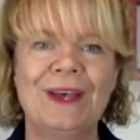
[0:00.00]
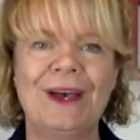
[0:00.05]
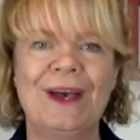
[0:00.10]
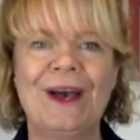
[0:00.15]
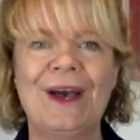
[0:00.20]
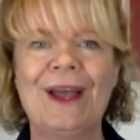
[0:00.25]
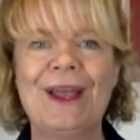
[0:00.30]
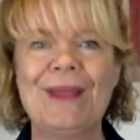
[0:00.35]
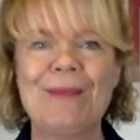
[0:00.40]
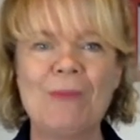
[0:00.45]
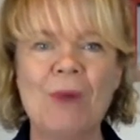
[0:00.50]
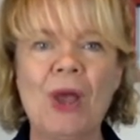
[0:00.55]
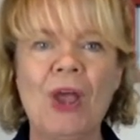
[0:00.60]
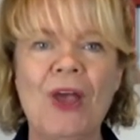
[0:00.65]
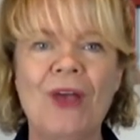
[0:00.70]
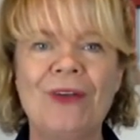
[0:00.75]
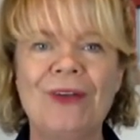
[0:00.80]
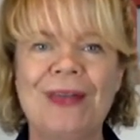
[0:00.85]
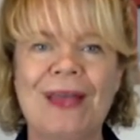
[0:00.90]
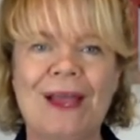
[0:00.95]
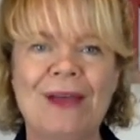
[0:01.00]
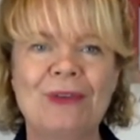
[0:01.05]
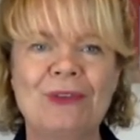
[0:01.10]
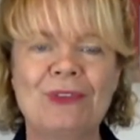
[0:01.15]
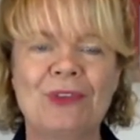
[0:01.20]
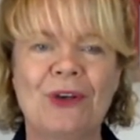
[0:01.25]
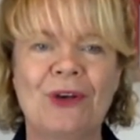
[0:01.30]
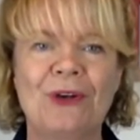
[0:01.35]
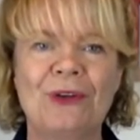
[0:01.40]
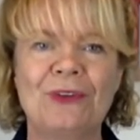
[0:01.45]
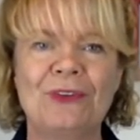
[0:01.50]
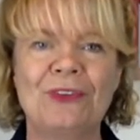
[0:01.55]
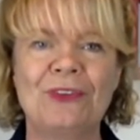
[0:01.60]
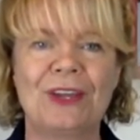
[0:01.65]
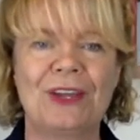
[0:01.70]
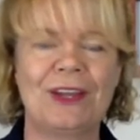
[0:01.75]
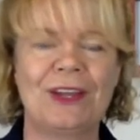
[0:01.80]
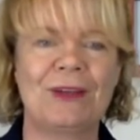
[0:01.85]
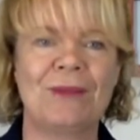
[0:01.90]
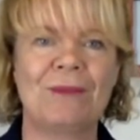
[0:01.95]
In my own household,
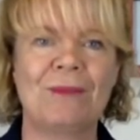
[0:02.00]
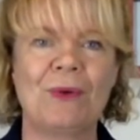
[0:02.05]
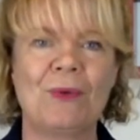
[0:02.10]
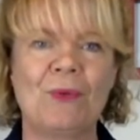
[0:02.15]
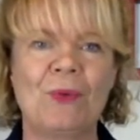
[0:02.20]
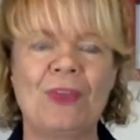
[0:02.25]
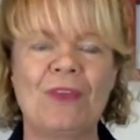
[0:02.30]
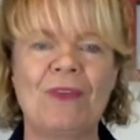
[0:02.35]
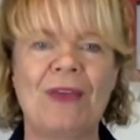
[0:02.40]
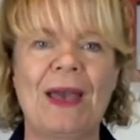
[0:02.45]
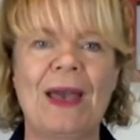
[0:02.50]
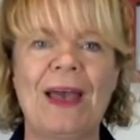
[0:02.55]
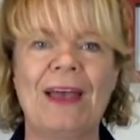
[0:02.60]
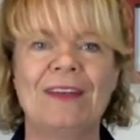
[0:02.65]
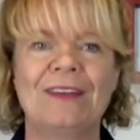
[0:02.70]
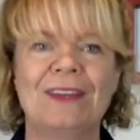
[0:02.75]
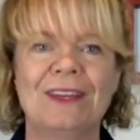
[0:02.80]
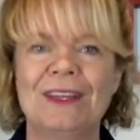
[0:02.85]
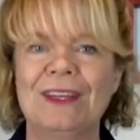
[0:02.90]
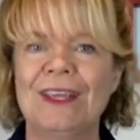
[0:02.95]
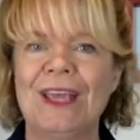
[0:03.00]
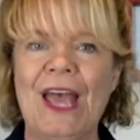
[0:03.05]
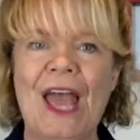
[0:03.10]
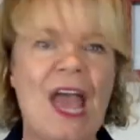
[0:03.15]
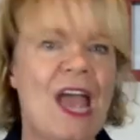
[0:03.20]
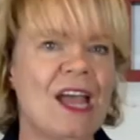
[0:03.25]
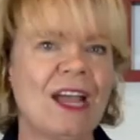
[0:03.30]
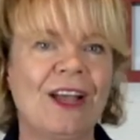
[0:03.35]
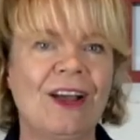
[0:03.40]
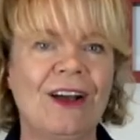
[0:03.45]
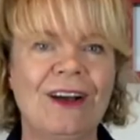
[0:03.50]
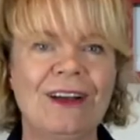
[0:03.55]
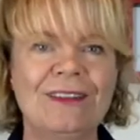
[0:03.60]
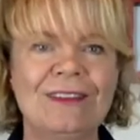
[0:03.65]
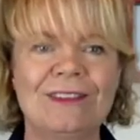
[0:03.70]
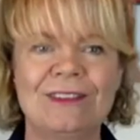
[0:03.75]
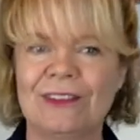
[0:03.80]
we've had haircuts.